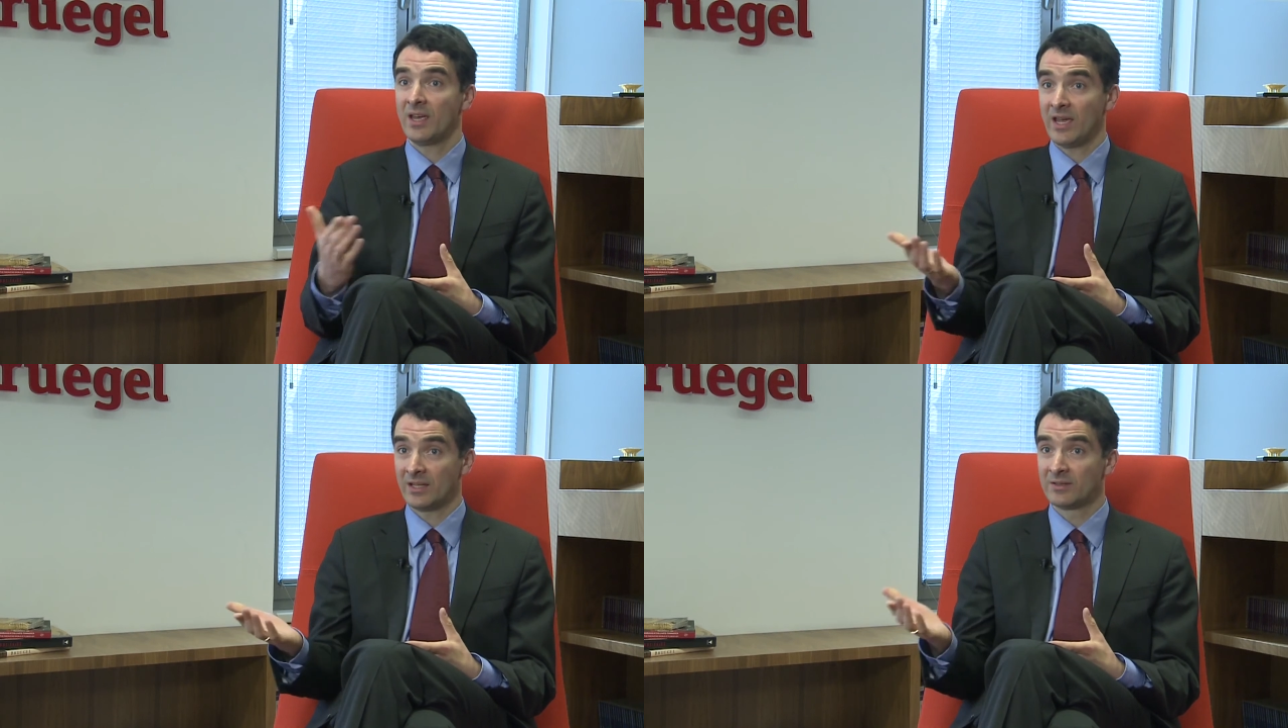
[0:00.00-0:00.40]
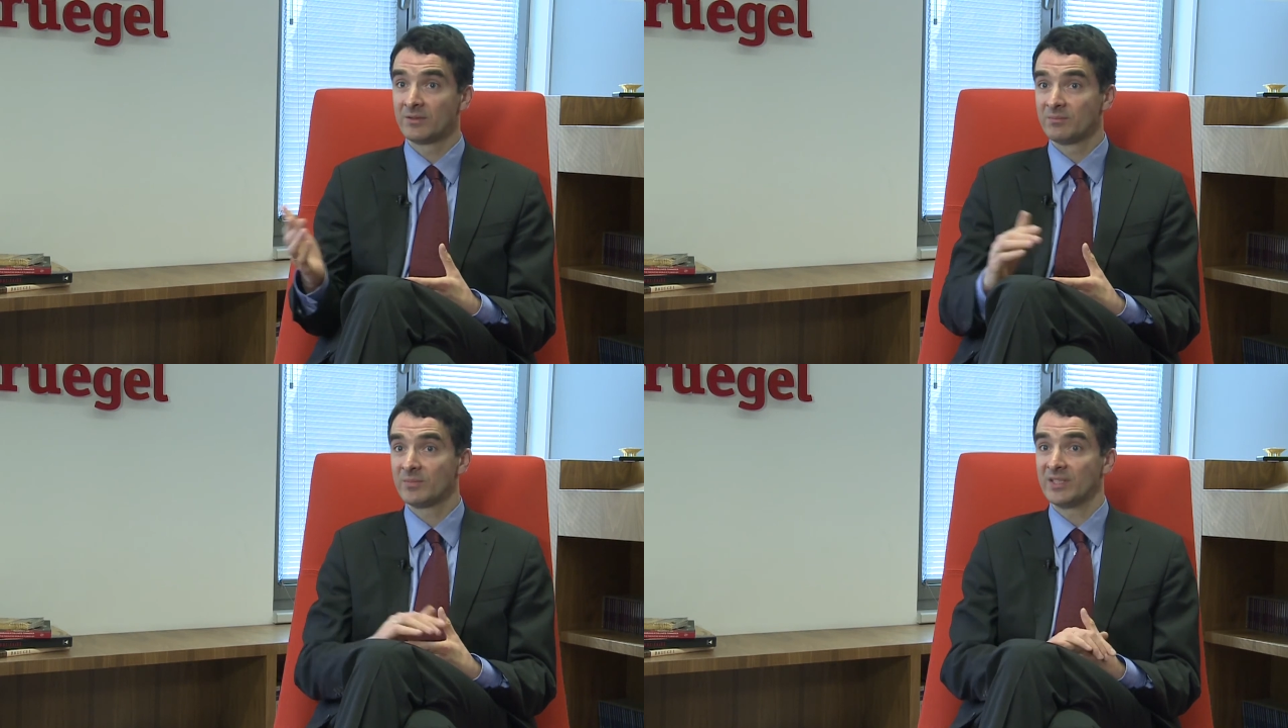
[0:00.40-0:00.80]
and
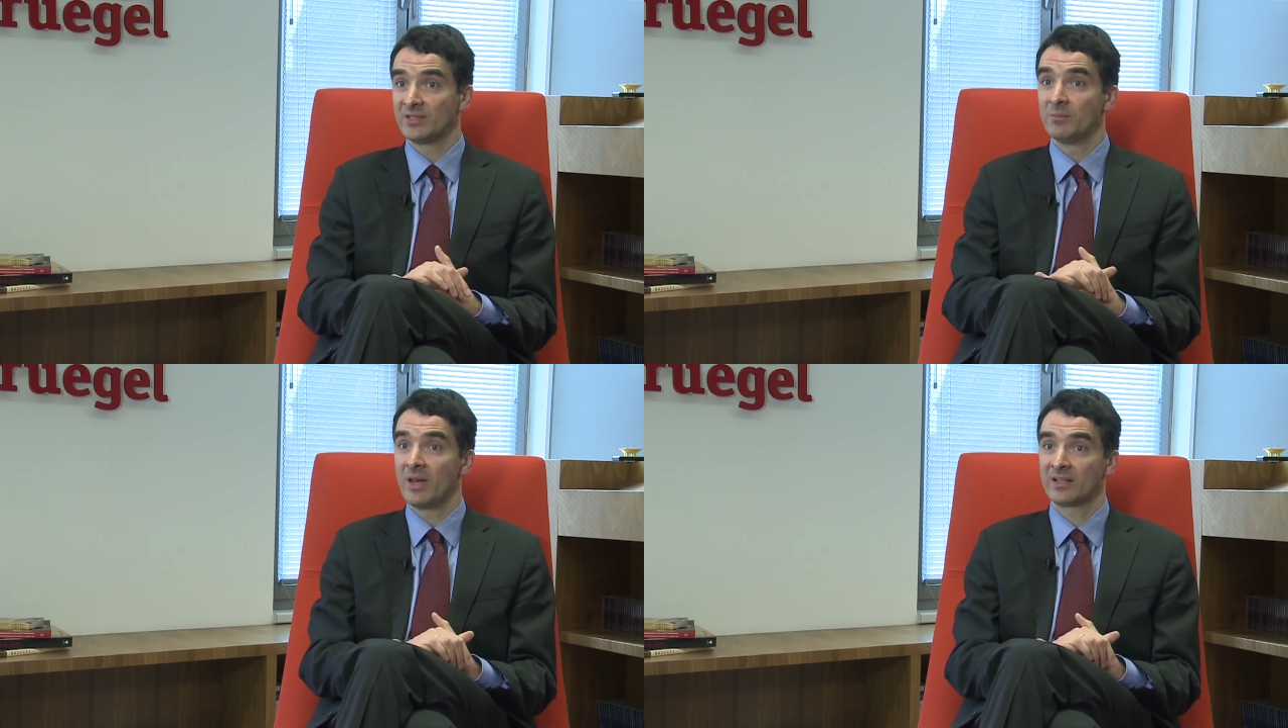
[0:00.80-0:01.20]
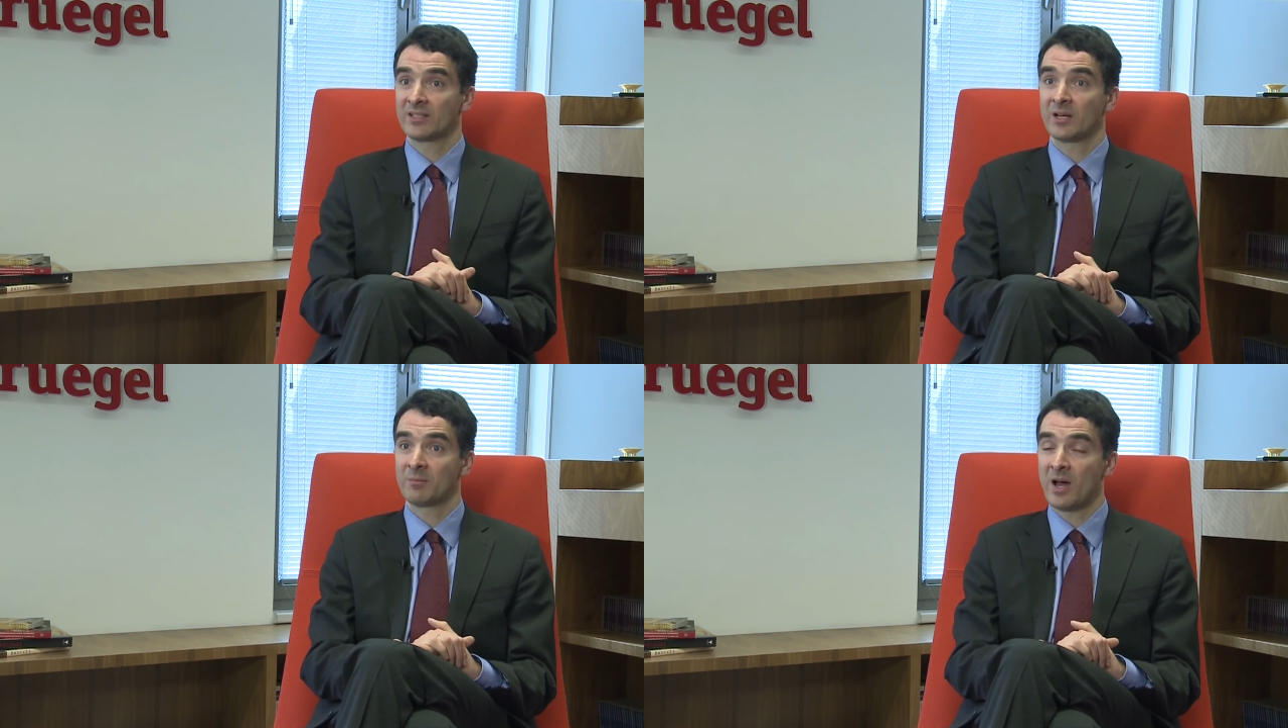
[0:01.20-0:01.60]
since the banks
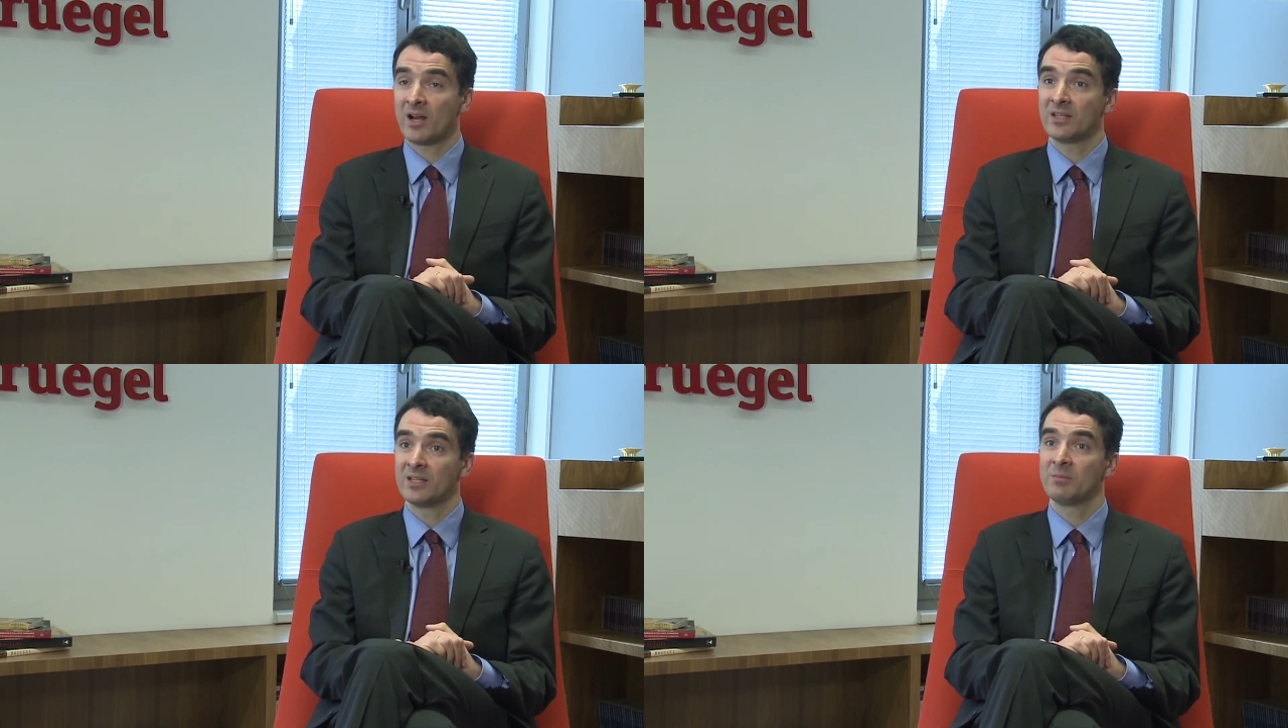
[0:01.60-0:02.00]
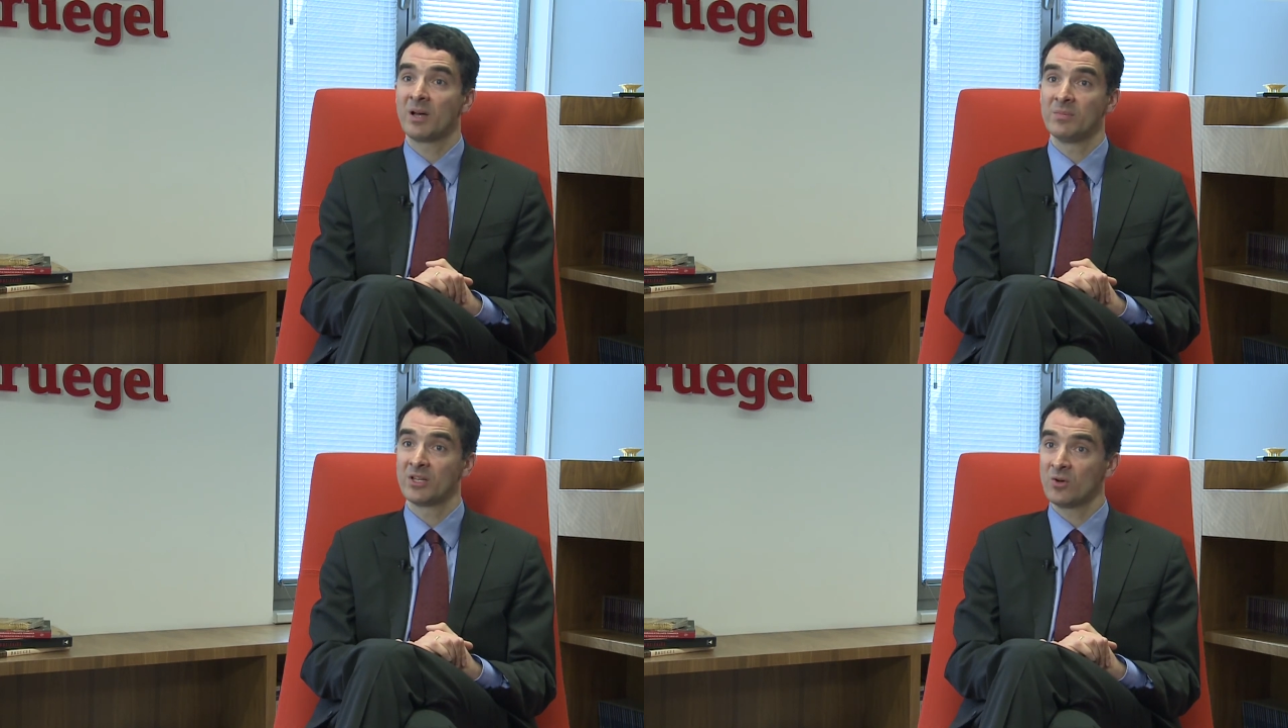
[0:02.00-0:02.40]
are partly
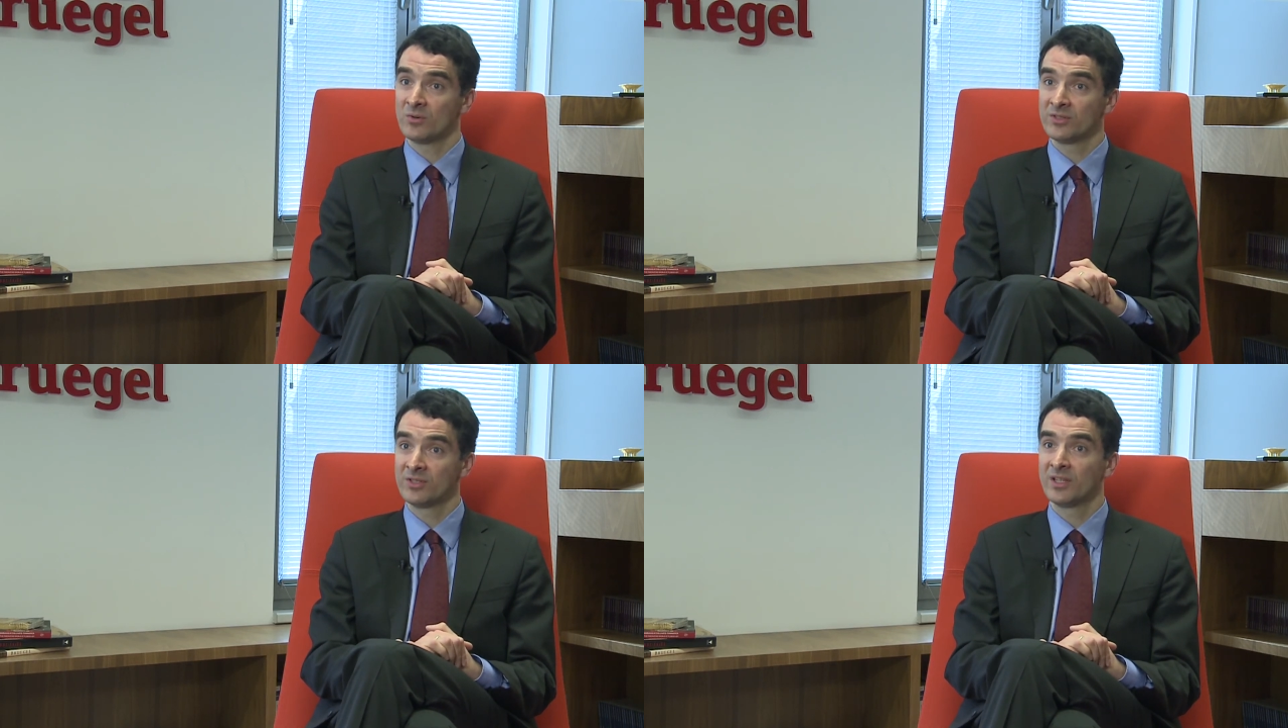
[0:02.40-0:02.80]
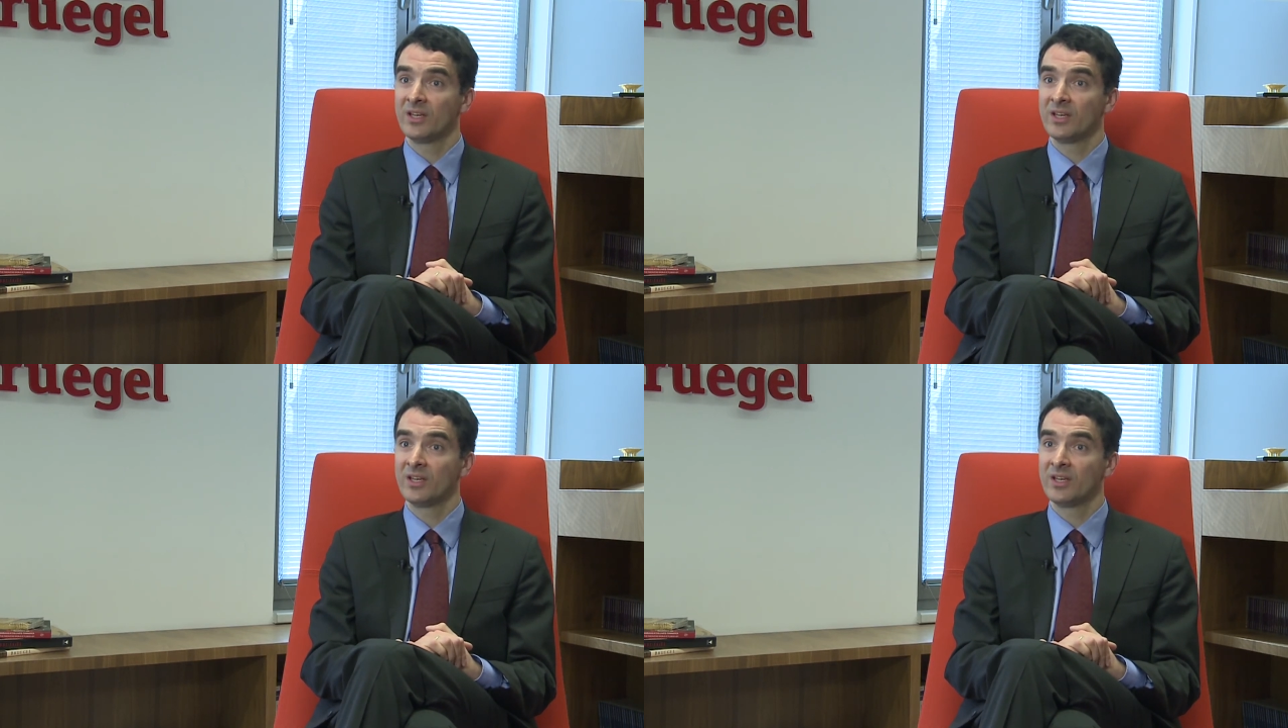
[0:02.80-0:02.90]
public-owned,